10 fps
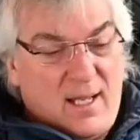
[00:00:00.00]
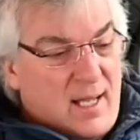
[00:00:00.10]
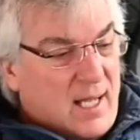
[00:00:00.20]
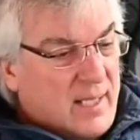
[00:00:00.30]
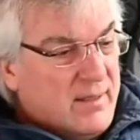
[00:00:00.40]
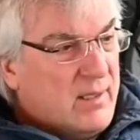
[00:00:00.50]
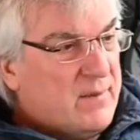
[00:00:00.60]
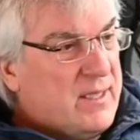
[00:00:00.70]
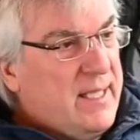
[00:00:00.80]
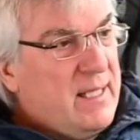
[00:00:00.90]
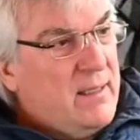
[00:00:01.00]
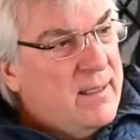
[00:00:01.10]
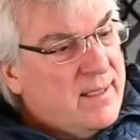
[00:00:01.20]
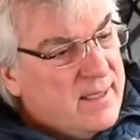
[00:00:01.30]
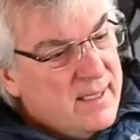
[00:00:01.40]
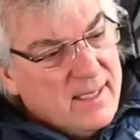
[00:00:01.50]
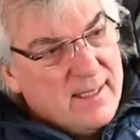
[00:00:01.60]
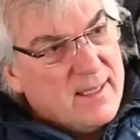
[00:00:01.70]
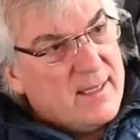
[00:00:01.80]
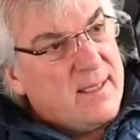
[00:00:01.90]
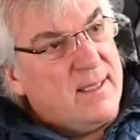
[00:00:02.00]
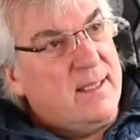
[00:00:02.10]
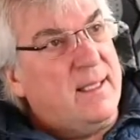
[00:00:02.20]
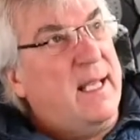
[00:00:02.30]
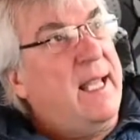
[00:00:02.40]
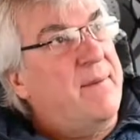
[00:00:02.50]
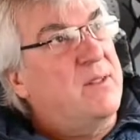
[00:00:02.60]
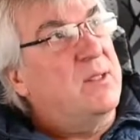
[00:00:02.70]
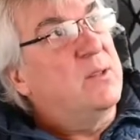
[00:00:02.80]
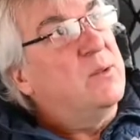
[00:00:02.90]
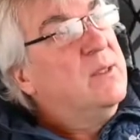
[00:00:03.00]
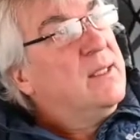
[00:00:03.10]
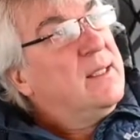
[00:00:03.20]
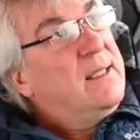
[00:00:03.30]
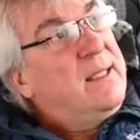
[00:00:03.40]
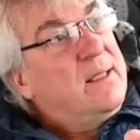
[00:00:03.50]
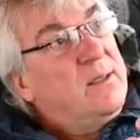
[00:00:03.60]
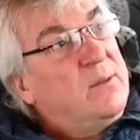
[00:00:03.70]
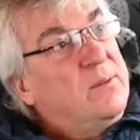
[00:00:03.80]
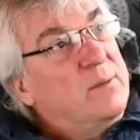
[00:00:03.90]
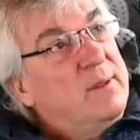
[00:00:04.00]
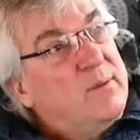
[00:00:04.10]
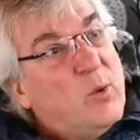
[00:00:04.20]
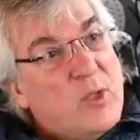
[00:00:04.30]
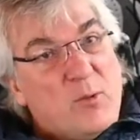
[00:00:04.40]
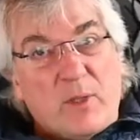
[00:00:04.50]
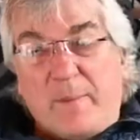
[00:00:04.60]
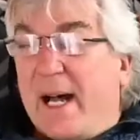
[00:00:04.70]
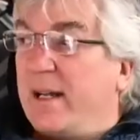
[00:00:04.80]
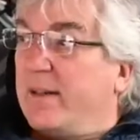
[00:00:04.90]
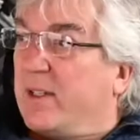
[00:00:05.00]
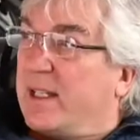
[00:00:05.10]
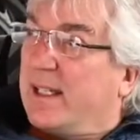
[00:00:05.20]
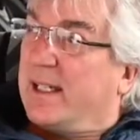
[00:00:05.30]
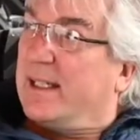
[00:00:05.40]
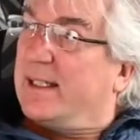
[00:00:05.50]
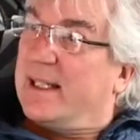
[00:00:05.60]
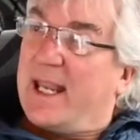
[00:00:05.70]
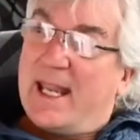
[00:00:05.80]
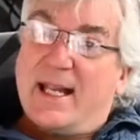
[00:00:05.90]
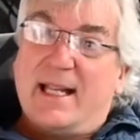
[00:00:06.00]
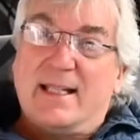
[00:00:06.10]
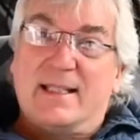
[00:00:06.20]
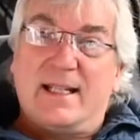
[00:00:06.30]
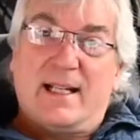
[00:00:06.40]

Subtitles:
I have to take out all the seats, then I have to, of course, rip out everything, and